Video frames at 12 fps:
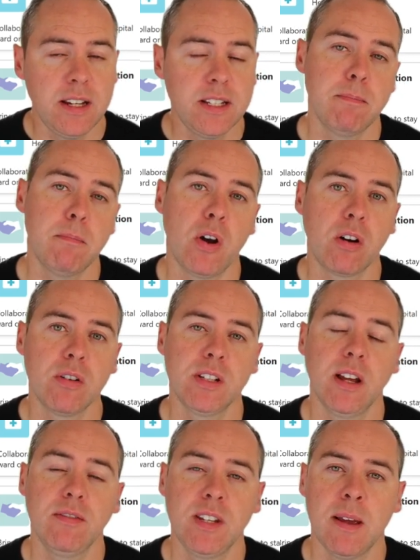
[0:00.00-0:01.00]
These are
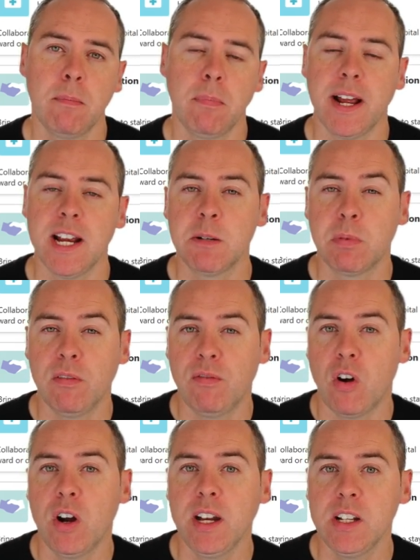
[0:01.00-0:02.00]
Microsoft templates
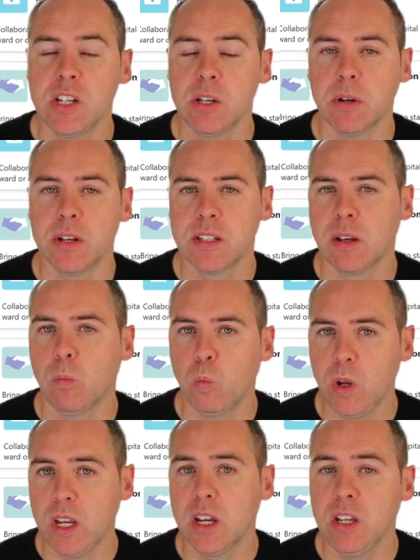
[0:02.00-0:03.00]
provided to us that
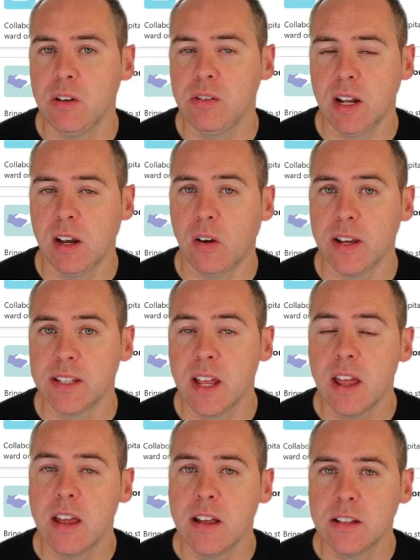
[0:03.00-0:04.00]
we can utilize